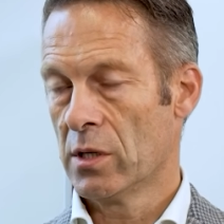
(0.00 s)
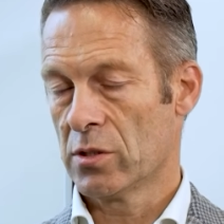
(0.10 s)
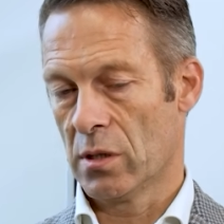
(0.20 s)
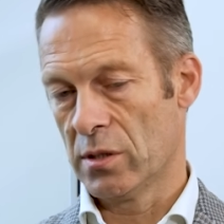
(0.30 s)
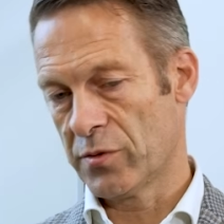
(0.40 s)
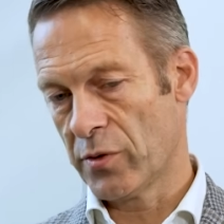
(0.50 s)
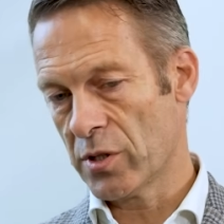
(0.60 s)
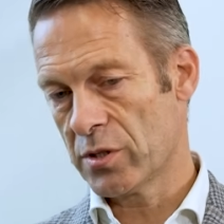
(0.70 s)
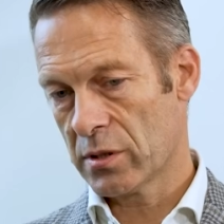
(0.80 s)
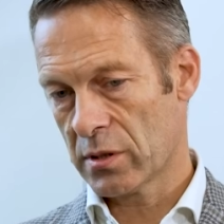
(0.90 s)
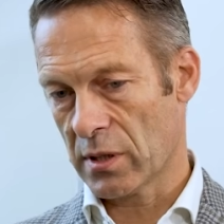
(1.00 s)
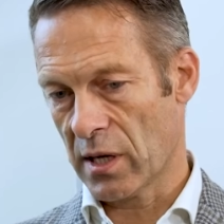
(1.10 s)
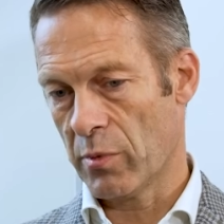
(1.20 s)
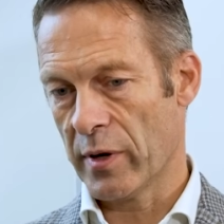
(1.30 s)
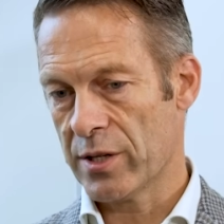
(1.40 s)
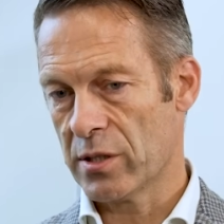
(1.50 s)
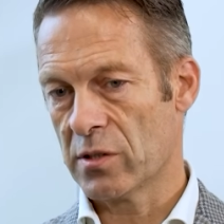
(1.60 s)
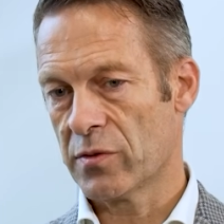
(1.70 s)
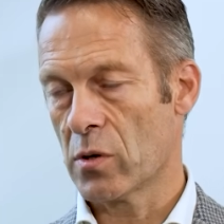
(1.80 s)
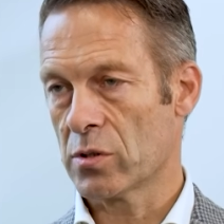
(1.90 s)
So this first collaboration
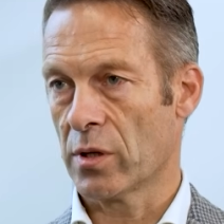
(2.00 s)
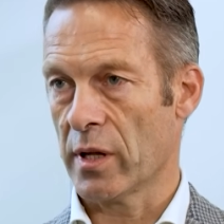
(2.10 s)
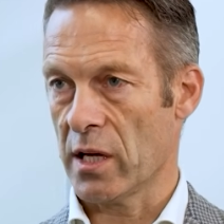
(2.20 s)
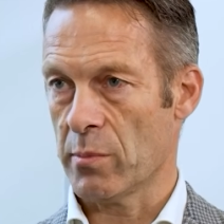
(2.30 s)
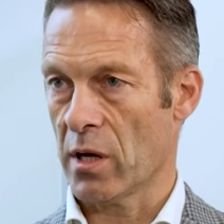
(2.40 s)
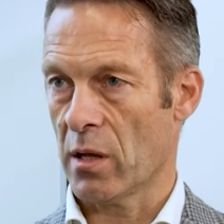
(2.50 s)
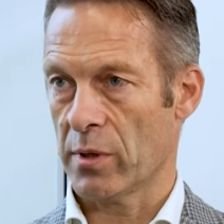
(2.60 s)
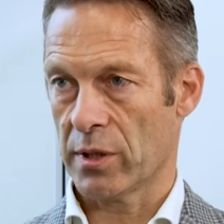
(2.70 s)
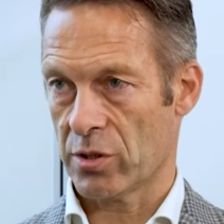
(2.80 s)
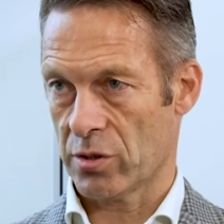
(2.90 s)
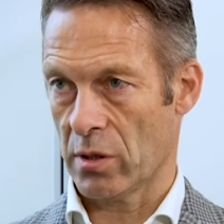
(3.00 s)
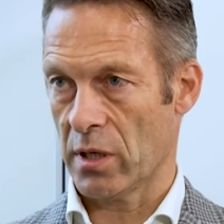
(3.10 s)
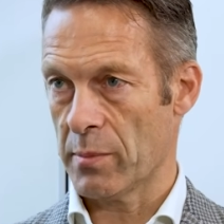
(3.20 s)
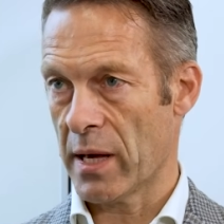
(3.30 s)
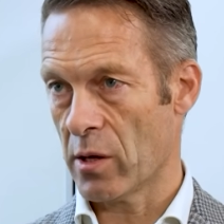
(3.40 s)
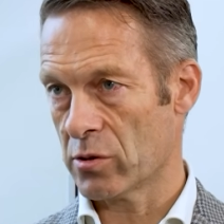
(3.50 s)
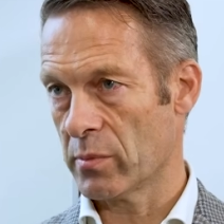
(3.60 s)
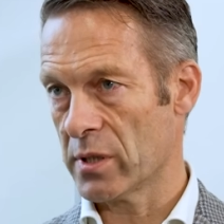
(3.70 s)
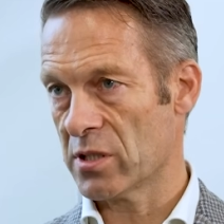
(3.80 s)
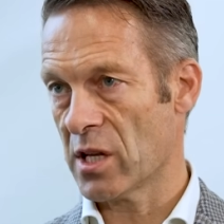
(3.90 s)
is focused on AML, but it certainly may
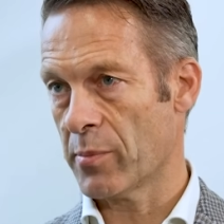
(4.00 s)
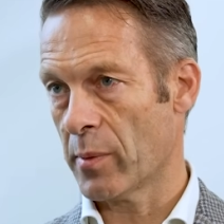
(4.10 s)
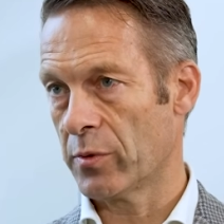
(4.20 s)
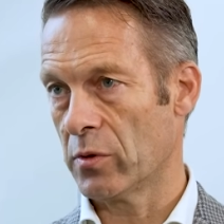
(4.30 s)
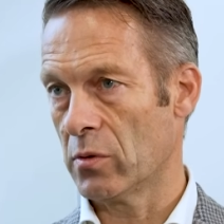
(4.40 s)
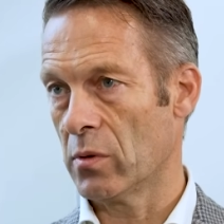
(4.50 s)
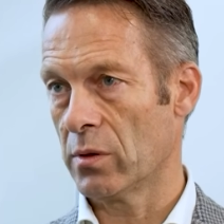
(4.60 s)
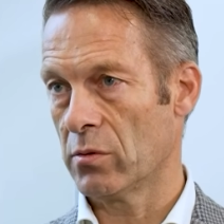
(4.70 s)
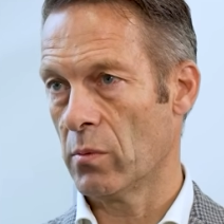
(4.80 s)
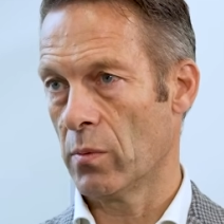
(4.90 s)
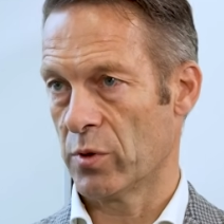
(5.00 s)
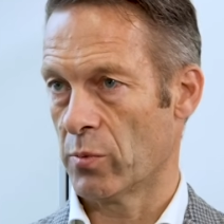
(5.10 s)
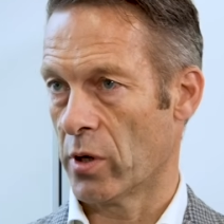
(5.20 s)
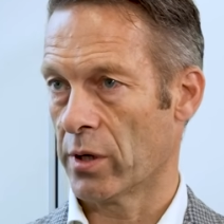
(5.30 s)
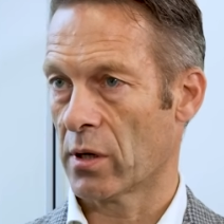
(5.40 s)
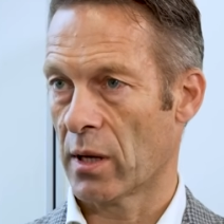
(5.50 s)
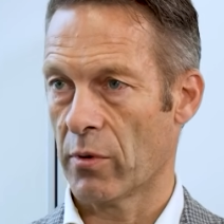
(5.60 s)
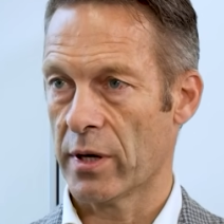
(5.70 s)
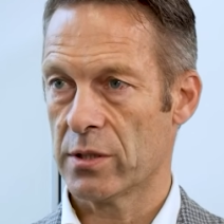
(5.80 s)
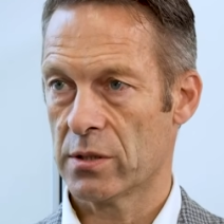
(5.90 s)
also be a step up to, uh, to, to, broader
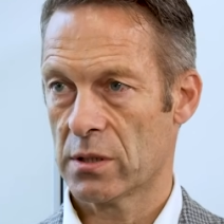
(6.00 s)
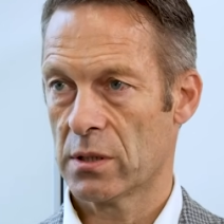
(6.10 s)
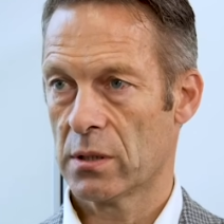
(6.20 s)
collaborations.